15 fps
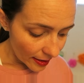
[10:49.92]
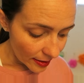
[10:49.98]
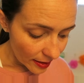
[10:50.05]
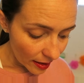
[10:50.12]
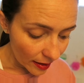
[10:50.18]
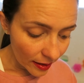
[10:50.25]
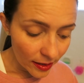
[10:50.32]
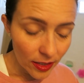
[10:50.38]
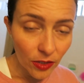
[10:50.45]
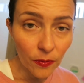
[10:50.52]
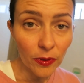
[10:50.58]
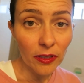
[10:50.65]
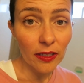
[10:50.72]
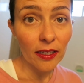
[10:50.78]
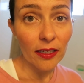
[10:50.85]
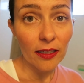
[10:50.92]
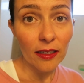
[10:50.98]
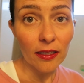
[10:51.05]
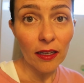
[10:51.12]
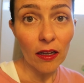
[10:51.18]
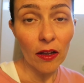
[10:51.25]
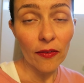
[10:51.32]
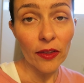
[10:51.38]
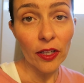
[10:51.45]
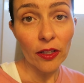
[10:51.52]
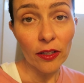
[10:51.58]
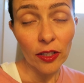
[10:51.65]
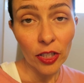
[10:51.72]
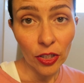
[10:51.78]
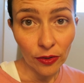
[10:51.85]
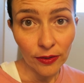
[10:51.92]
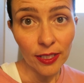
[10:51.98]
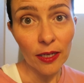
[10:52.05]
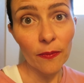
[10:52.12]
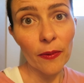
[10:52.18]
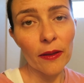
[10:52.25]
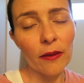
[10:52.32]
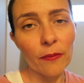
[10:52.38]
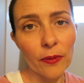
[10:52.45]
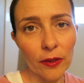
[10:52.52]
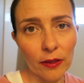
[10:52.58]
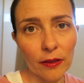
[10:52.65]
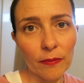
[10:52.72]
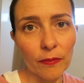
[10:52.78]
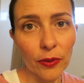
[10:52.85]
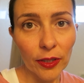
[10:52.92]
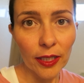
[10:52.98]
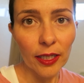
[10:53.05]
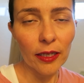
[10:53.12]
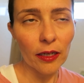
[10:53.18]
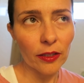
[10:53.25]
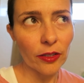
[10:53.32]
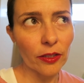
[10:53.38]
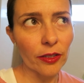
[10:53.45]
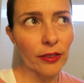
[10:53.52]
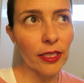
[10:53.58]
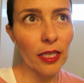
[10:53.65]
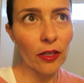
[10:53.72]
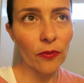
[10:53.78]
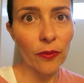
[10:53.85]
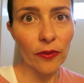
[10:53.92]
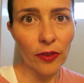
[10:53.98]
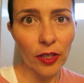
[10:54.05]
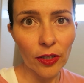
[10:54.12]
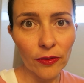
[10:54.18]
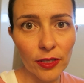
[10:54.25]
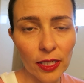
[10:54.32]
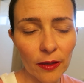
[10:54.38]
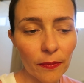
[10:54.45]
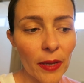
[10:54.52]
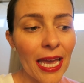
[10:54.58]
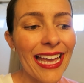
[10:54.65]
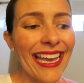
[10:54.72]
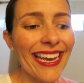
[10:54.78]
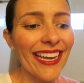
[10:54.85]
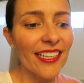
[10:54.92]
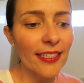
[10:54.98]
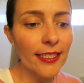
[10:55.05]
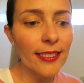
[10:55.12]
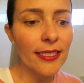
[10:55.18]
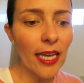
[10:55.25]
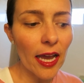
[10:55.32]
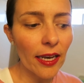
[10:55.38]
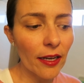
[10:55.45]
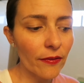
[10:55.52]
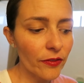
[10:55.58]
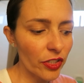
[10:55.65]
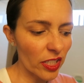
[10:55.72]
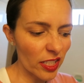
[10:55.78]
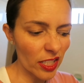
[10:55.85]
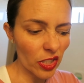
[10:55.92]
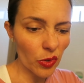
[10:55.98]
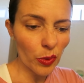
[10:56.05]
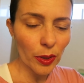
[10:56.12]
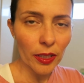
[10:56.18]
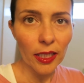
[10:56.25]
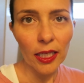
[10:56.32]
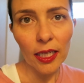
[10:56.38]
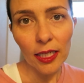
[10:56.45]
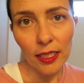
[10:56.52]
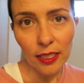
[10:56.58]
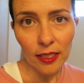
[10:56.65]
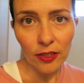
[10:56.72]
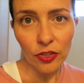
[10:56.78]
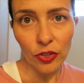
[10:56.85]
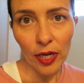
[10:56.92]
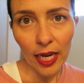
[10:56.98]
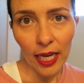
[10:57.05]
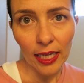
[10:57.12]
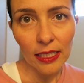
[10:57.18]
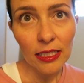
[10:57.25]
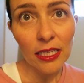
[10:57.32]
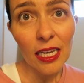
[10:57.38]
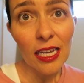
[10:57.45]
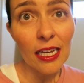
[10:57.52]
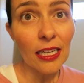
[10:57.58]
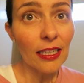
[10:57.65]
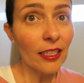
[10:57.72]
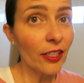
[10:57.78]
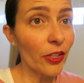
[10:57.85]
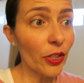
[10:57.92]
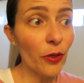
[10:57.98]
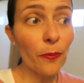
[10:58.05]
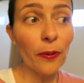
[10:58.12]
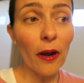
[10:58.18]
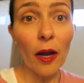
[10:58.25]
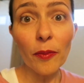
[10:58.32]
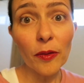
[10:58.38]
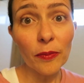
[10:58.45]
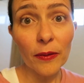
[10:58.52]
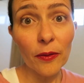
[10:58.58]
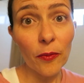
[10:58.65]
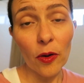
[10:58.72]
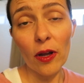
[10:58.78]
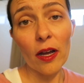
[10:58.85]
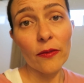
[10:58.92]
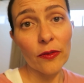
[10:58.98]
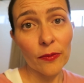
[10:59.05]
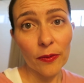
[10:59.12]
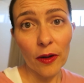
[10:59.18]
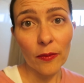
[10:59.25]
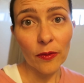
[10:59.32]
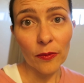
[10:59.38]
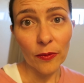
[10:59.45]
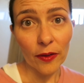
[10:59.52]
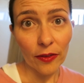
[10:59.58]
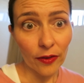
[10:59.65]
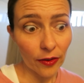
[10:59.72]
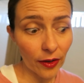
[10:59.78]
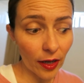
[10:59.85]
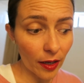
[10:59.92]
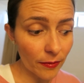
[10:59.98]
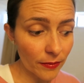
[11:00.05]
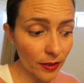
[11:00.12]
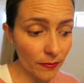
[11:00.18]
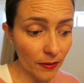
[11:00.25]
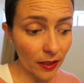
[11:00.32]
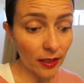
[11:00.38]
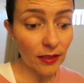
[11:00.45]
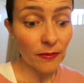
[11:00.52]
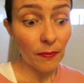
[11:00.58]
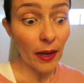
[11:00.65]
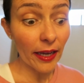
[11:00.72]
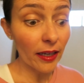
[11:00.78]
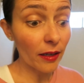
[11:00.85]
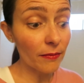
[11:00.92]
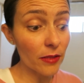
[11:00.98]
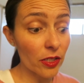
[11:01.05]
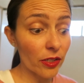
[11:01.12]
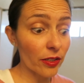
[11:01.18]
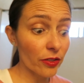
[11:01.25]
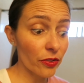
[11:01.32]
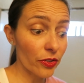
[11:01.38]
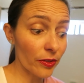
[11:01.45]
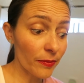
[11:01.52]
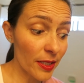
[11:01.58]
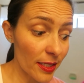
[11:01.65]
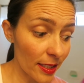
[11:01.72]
As long as you put it on the Q-tip and then put it on your teeth with the Q-tip, instead of just squirting it into the trays, you probably won't have a problem with your gums, because my gums are extremely